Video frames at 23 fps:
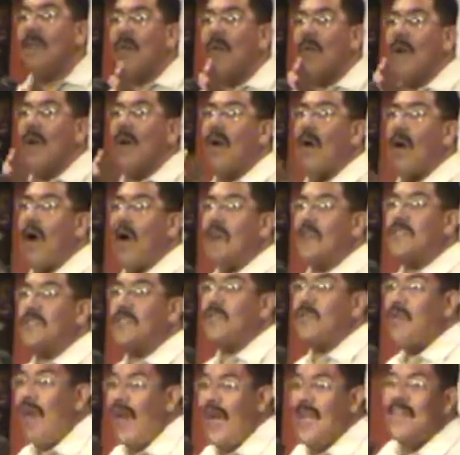but we're all
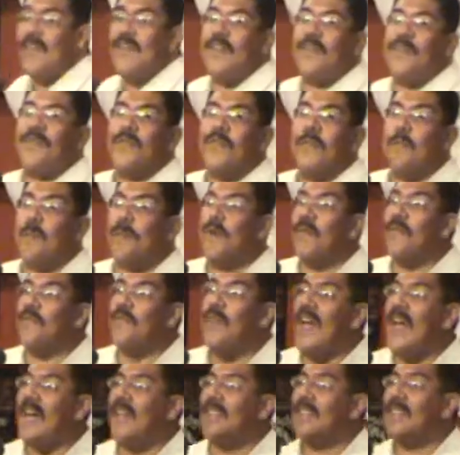striving for
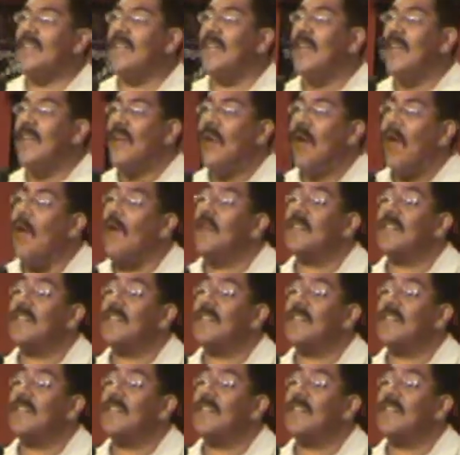perfection, or